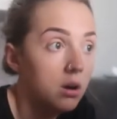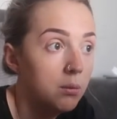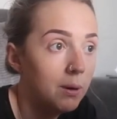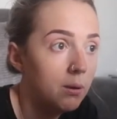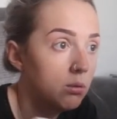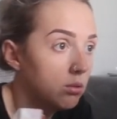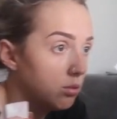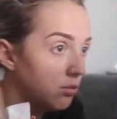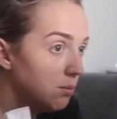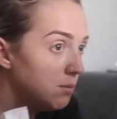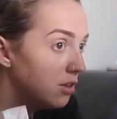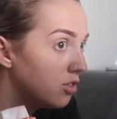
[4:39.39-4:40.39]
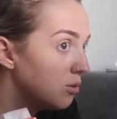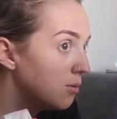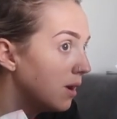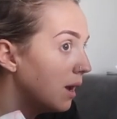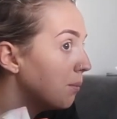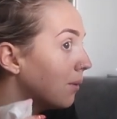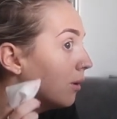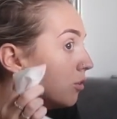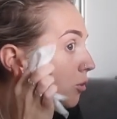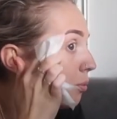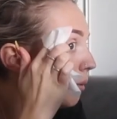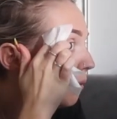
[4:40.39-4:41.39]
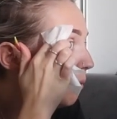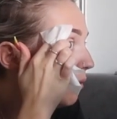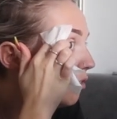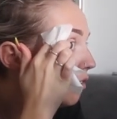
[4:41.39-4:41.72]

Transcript: About three minutes till my eyebrows are probably